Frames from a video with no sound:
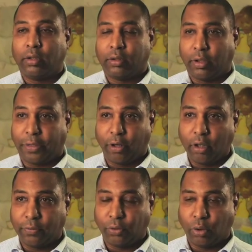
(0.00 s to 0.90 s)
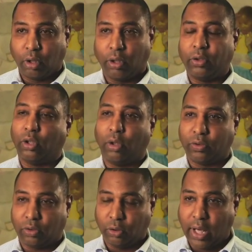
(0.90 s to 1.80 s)
the third floor is always
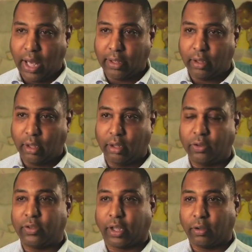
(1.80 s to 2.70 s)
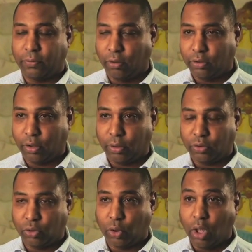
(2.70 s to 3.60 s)
too hot and the second floor is always
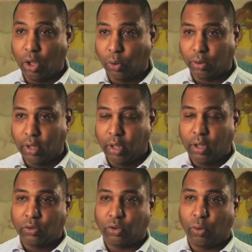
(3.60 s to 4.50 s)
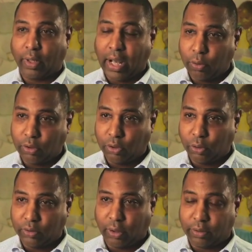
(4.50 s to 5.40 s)
too cold. So what I would do
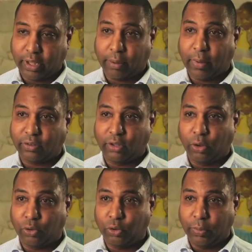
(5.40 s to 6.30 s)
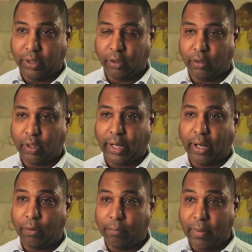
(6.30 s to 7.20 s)
is I would take my CO2 meter and I
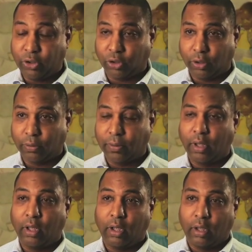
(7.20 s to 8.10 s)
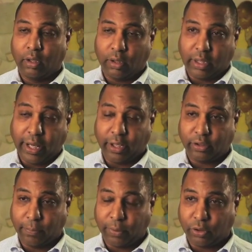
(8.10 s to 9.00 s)
would measure the air
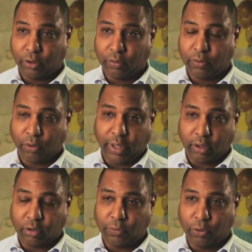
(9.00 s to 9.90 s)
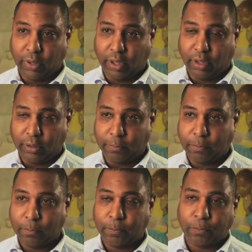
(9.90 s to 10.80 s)
temperature, the relative humidity,
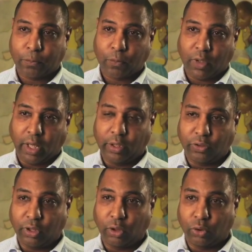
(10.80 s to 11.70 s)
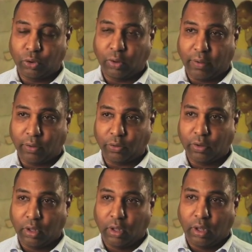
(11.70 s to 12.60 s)
and the CO2 levels.
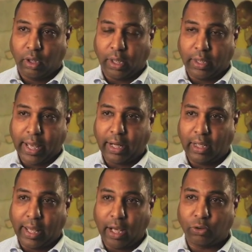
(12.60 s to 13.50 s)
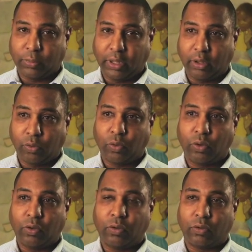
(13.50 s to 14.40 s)
And that allows me
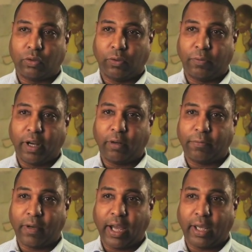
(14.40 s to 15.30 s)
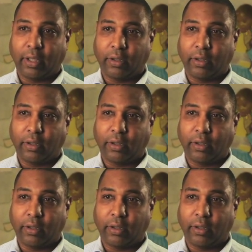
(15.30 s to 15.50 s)
to verify